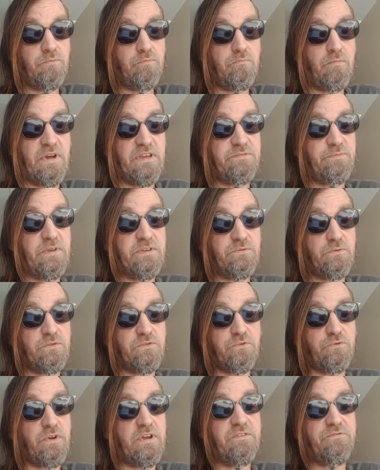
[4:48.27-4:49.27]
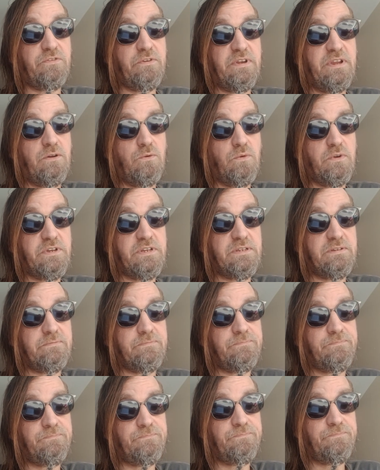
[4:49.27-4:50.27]
MySpace was great for networking.
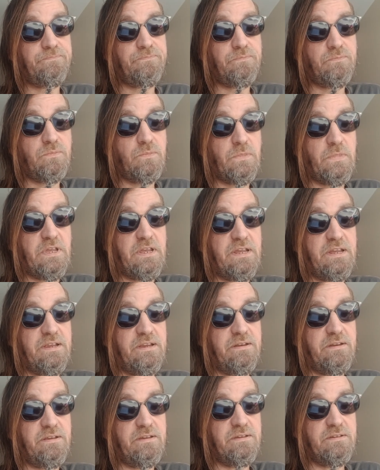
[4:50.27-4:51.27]
And